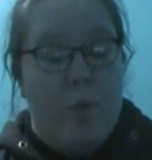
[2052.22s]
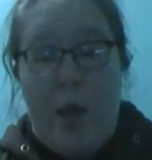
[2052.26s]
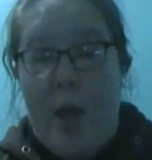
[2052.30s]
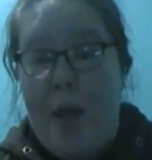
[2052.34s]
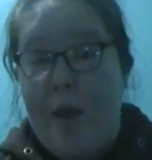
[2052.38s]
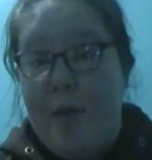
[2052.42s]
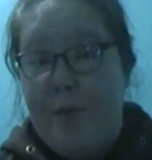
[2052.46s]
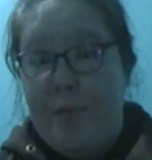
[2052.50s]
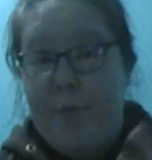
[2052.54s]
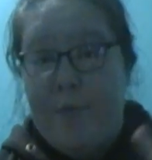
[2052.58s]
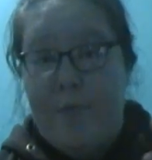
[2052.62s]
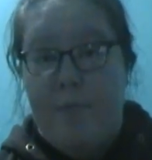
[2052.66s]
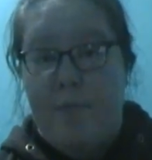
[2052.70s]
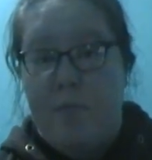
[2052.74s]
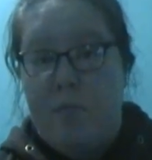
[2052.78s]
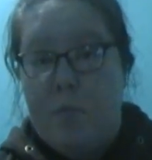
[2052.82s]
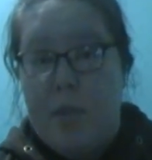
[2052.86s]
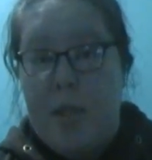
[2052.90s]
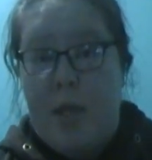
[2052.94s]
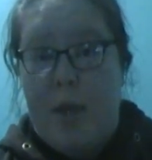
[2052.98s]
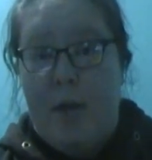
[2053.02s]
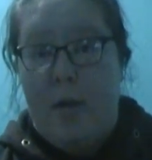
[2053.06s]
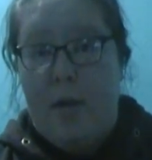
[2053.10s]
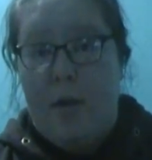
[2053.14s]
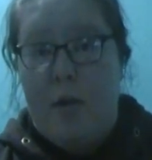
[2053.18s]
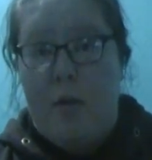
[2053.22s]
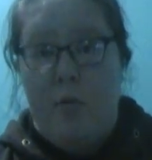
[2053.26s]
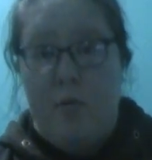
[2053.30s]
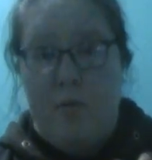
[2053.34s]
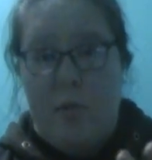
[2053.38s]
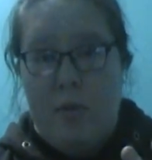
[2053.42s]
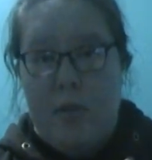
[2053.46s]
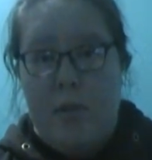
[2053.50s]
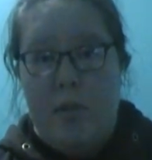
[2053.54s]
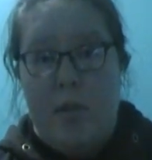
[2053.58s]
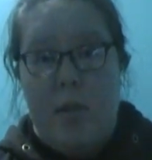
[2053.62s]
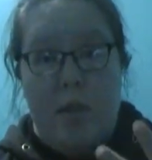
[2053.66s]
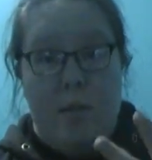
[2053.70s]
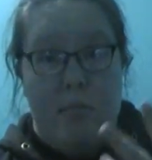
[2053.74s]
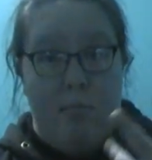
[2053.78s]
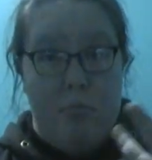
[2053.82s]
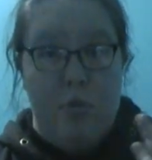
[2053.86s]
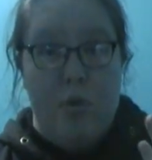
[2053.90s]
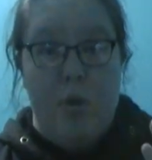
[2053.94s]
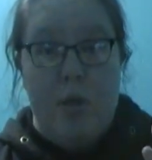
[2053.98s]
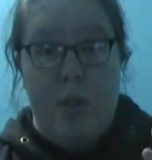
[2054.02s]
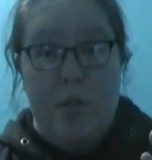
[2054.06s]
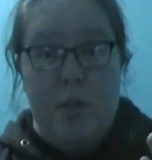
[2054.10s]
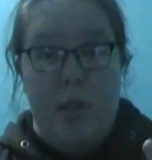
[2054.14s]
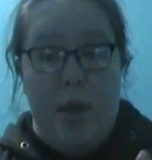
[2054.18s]
We have Terry, who is a
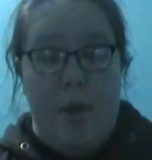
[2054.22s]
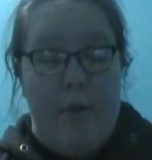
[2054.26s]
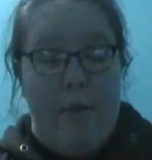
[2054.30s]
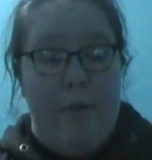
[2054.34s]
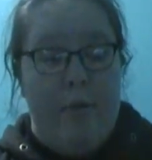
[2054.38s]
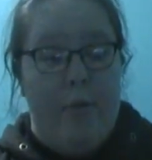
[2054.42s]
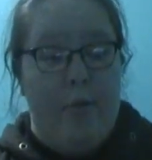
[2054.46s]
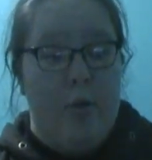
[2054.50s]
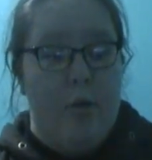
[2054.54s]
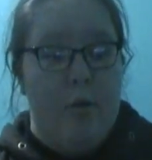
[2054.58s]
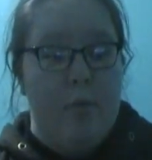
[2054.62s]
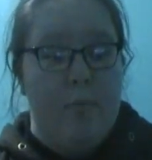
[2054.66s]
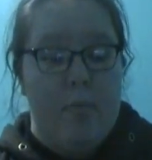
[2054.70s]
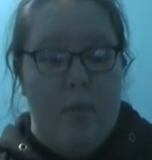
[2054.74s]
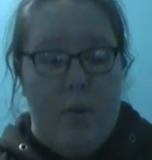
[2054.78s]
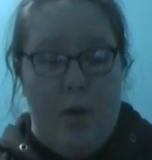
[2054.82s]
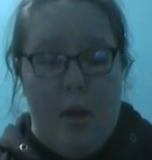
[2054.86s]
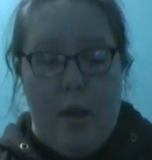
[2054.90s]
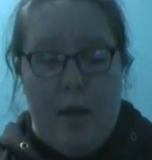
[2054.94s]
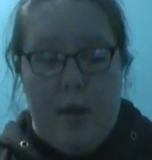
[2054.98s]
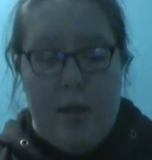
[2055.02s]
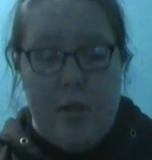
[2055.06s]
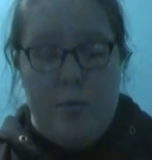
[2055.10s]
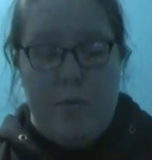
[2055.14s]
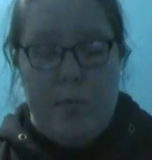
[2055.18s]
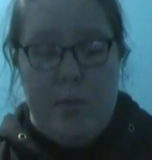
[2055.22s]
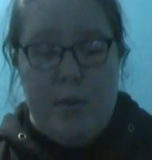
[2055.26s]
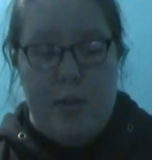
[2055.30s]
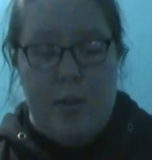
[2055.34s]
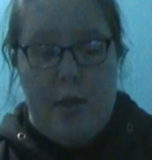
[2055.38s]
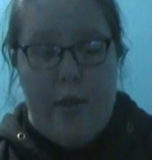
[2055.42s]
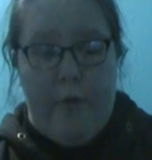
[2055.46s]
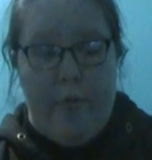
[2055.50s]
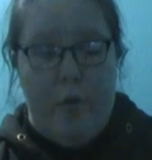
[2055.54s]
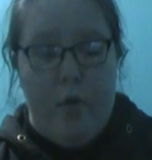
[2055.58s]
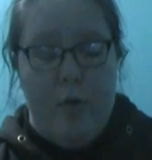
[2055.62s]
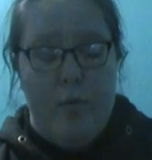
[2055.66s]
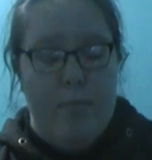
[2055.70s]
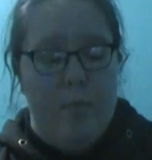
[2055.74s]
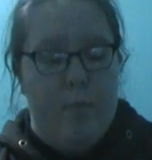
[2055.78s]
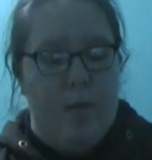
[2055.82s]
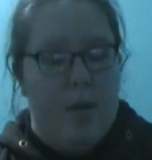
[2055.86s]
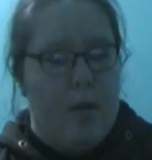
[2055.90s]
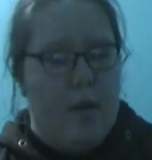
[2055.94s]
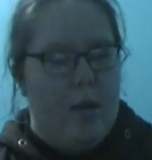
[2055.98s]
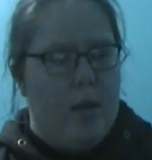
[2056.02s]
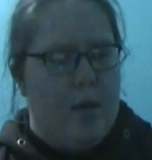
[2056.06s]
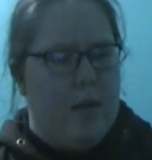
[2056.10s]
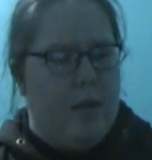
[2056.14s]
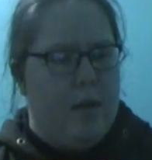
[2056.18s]
trans character, as we discover
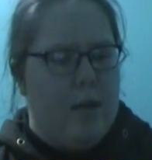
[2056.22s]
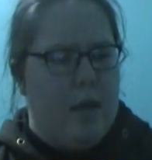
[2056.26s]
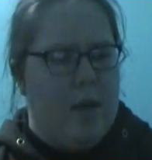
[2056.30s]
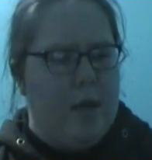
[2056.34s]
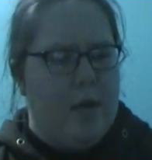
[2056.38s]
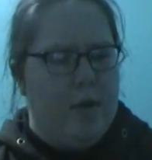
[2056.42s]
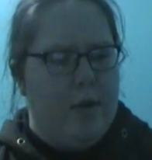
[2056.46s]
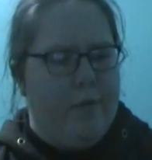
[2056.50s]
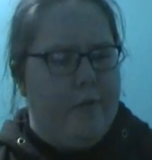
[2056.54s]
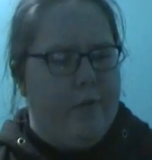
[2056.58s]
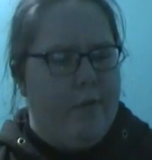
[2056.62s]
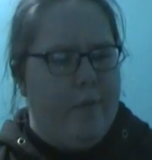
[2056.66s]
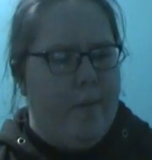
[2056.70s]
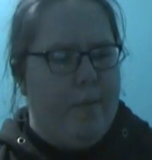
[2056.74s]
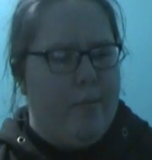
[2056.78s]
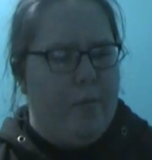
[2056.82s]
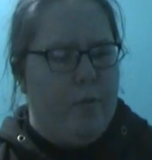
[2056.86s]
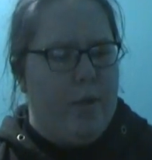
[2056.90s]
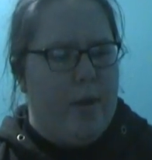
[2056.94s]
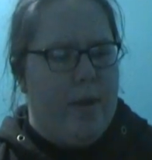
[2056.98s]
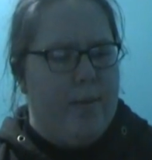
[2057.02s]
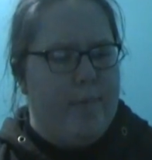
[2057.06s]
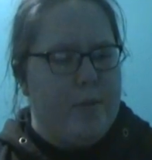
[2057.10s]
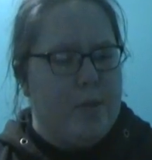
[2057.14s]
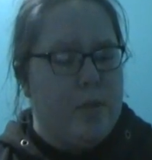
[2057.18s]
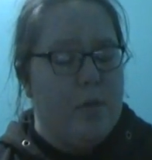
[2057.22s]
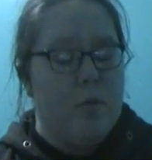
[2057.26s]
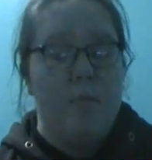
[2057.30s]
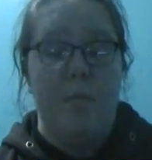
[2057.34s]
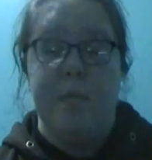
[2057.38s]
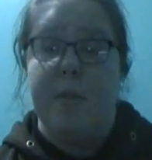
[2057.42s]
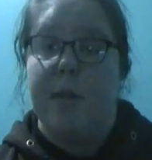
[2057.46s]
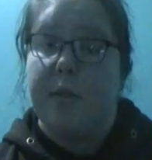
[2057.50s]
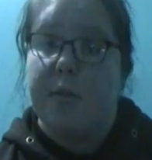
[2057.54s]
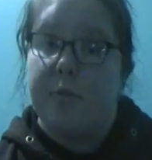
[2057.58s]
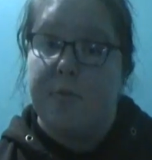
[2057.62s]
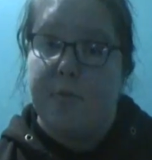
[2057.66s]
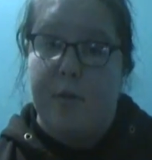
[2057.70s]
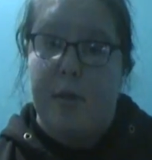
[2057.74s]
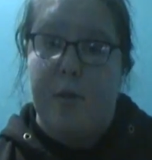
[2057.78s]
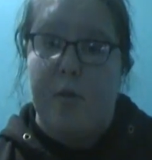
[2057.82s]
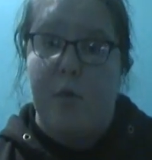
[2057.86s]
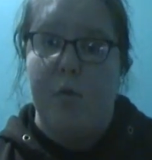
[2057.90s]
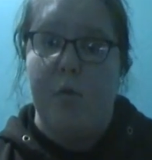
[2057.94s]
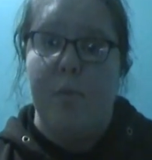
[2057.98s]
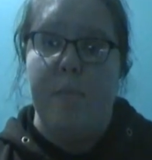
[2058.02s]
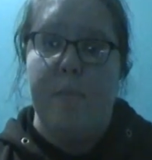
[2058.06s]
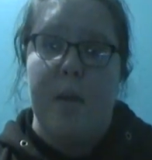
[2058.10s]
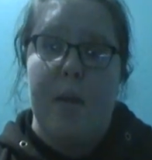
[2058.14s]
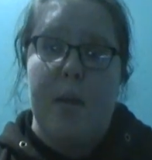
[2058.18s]
in, I don't even remember what episode, but that's
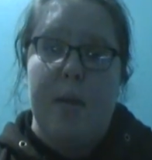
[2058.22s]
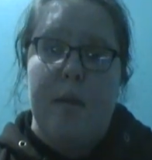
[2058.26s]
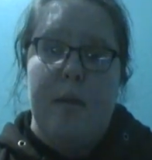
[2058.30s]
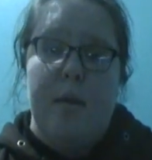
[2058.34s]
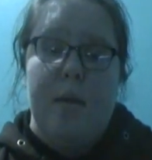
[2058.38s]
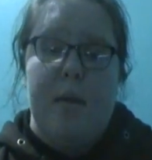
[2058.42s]
really cool.